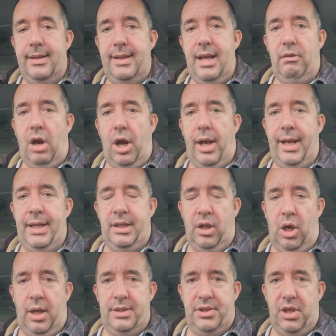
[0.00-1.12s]
There are
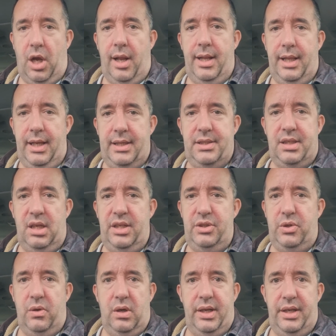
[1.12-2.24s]
headlines like this,
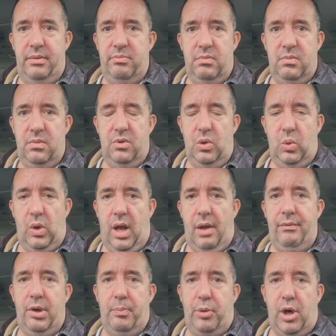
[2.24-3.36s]
literally, all
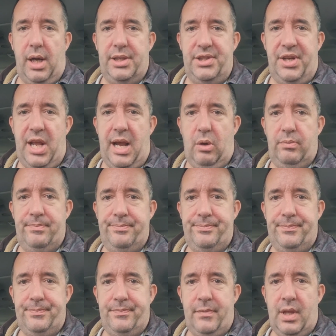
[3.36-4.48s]
over the press now.
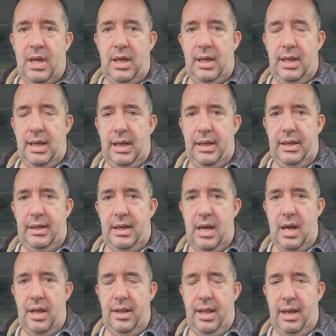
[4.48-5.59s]
And
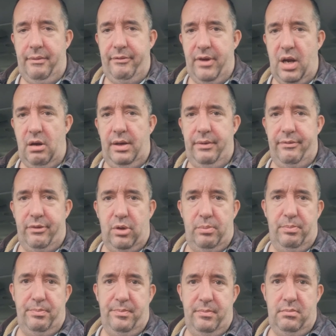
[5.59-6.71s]
they vary
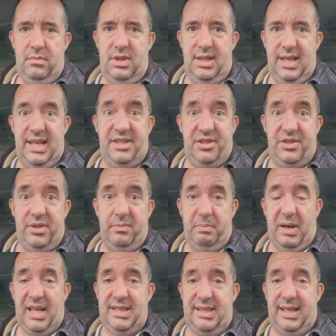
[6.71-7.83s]
from this
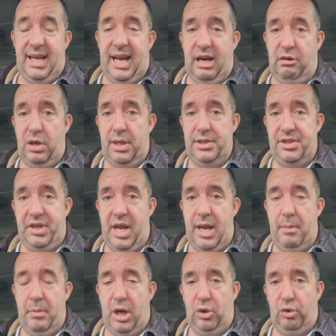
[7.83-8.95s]
basic outright
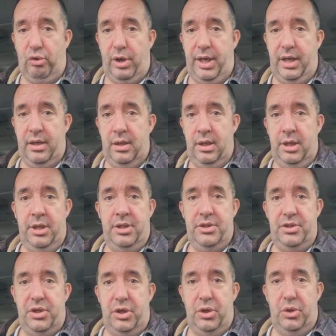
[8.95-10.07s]
scaremongering
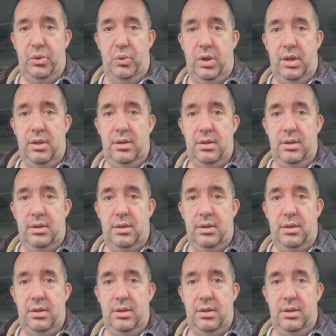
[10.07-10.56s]
to